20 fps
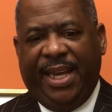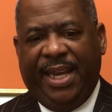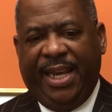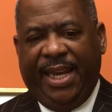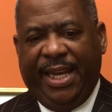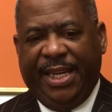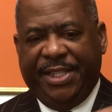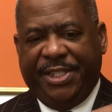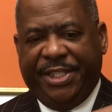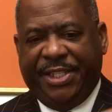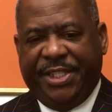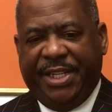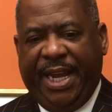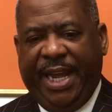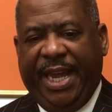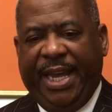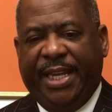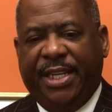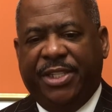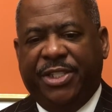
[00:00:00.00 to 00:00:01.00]
it's
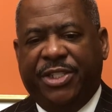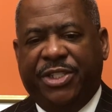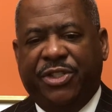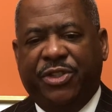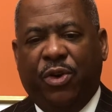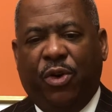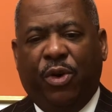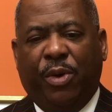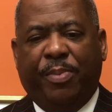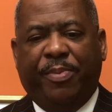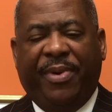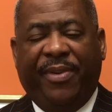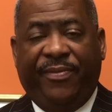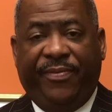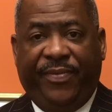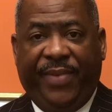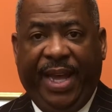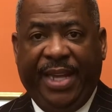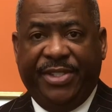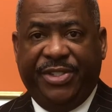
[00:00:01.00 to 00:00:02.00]
changed your
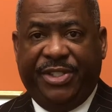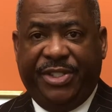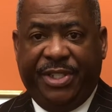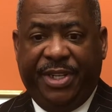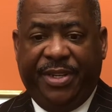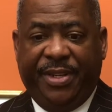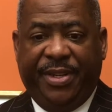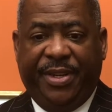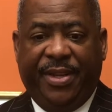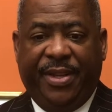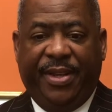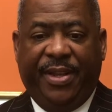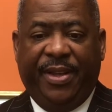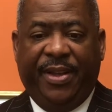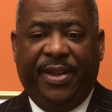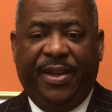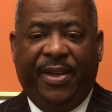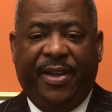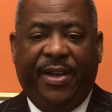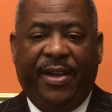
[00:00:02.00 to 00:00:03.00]
perfection
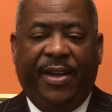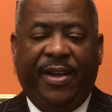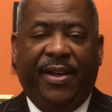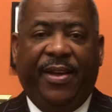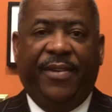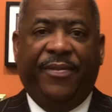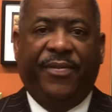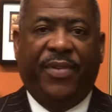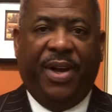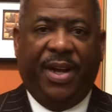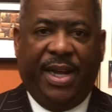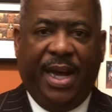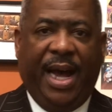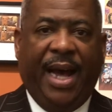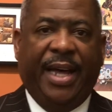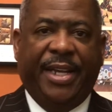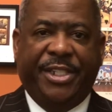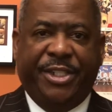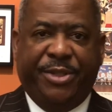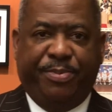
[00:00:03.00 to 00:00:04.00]
for
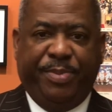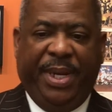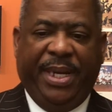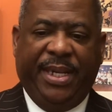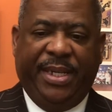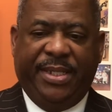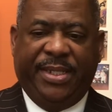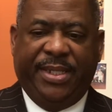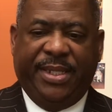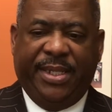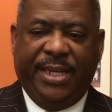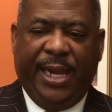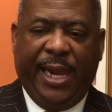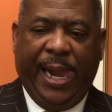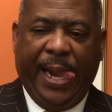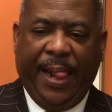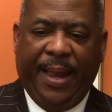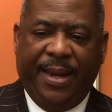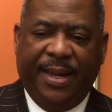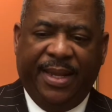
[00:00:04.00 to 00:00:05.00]
God's peace.
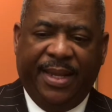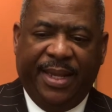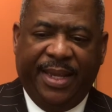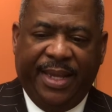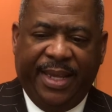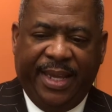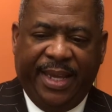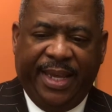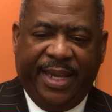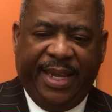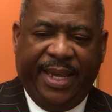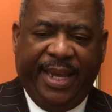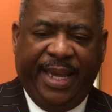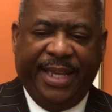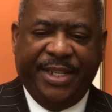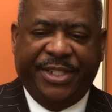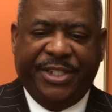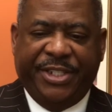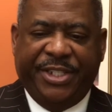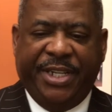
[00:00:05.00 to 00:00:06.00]

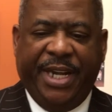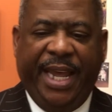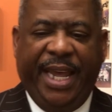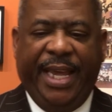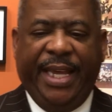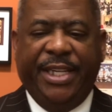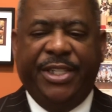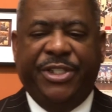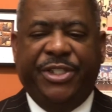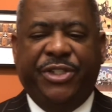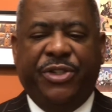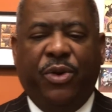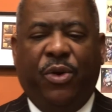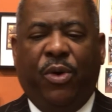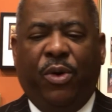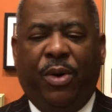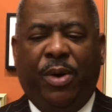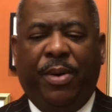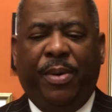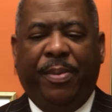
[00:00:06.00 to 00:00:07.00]
It's changed
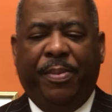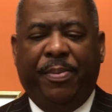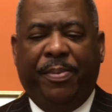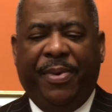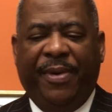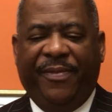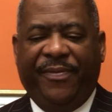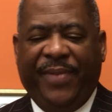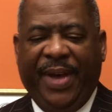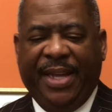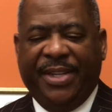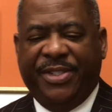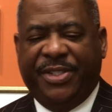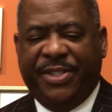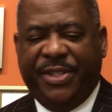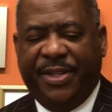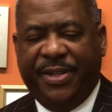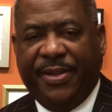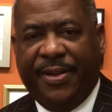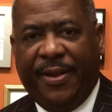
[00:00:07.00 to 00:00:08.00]
your
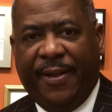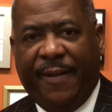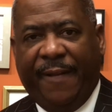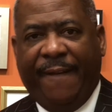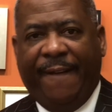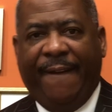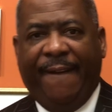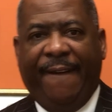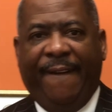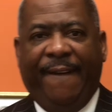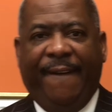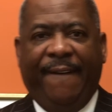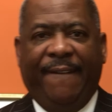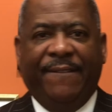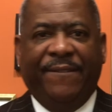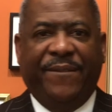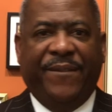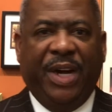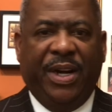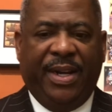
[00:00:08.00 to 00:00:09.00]
perfection
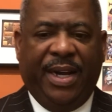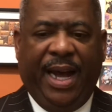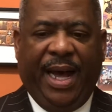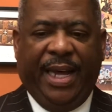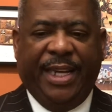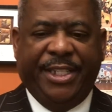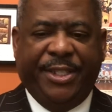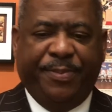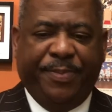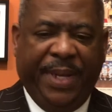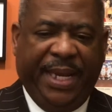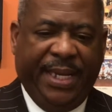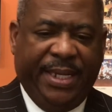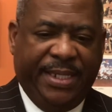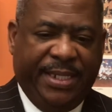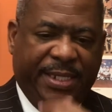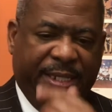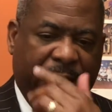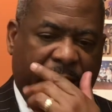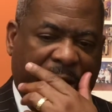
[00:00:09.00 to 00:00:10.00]
for God's
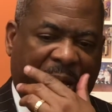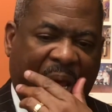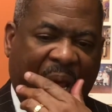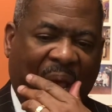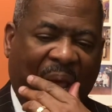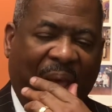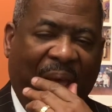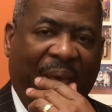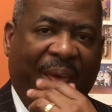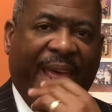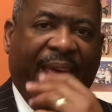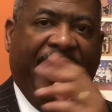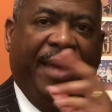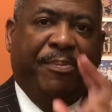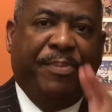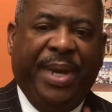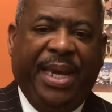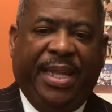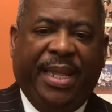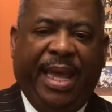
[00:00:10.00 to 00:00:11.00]
peace.
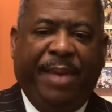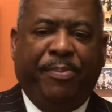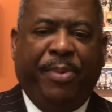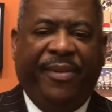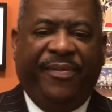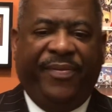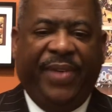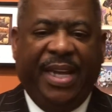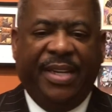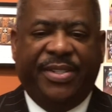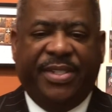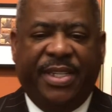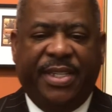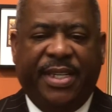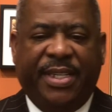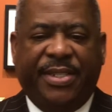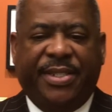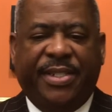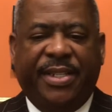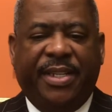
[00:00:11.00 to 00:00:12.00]
Being a
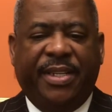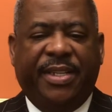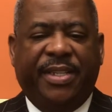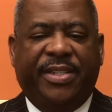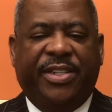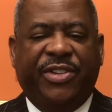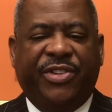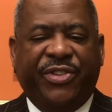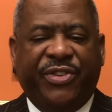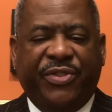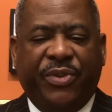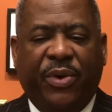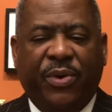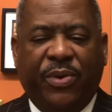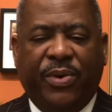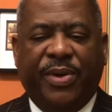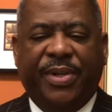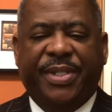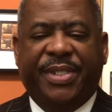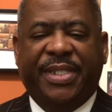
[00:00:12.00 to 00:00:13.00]
perfectionist
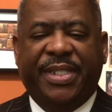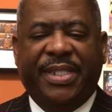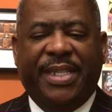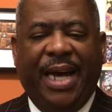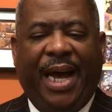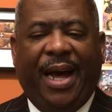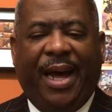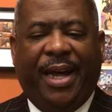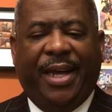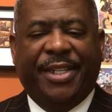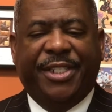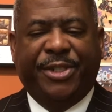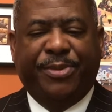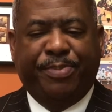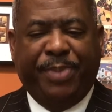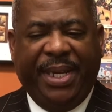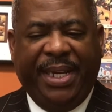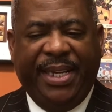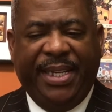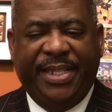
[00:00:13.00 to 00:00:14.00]
destroys God's
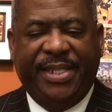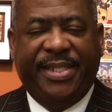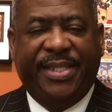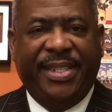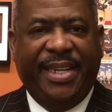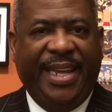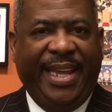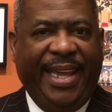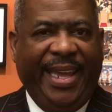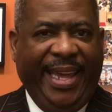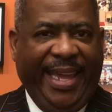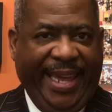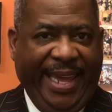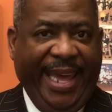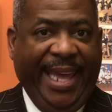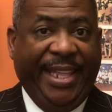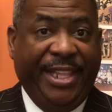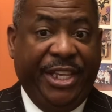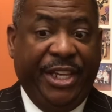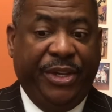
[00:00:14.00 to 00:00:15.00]
peace
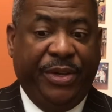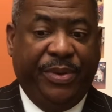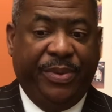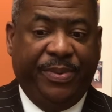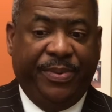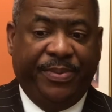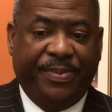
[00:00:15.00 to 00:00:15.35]
in you.